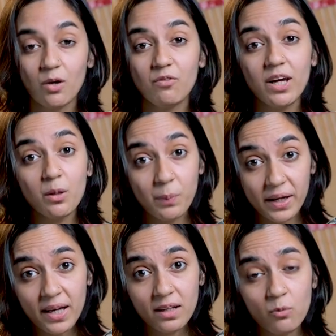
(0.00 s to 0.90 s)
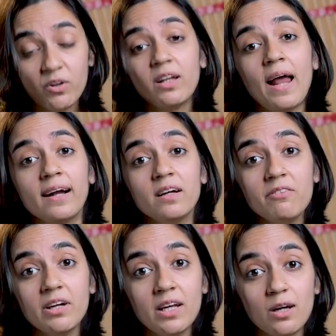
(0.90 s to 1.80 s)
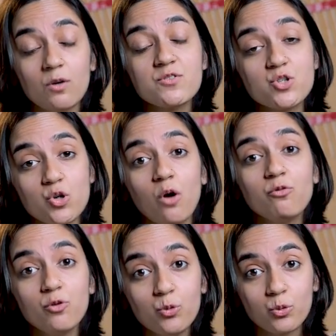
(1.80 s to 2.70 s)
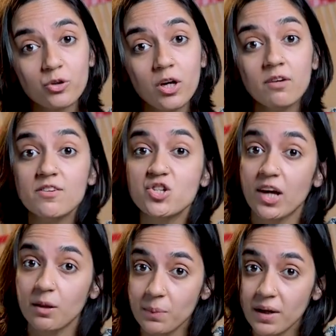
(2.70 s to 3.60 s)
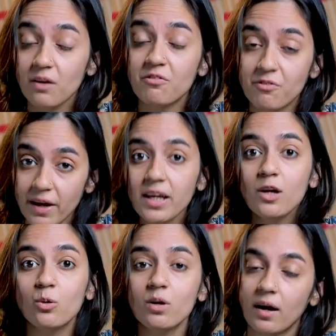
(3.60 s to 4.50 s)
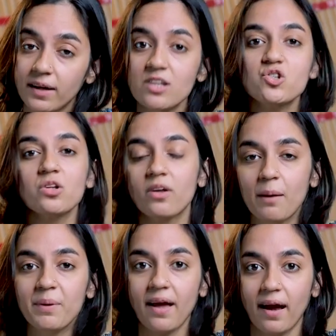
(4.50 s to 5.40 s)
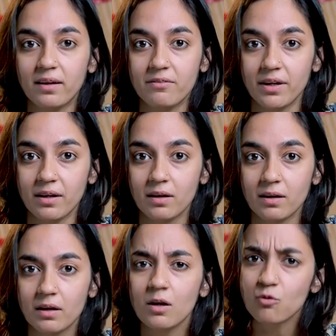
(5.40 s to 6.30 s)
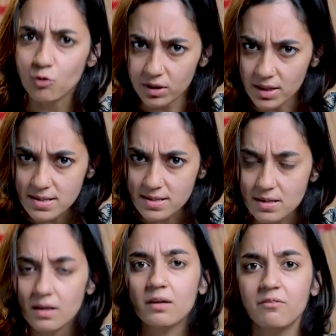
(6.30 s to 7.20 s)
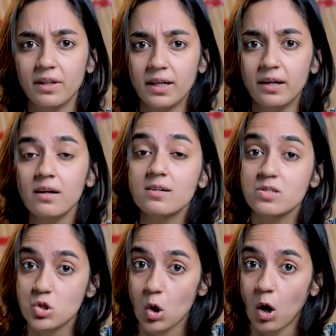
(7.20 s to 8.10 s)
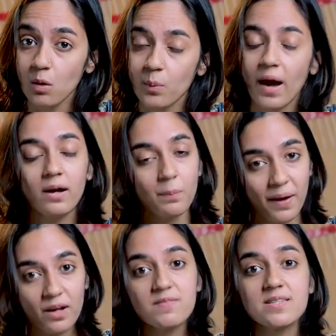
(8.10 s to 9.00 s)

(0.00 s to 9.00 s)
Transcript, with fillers: We can begin with an activity of straw flute, which can be a very good attention grabbing activity. For this, we need a straw and a pair of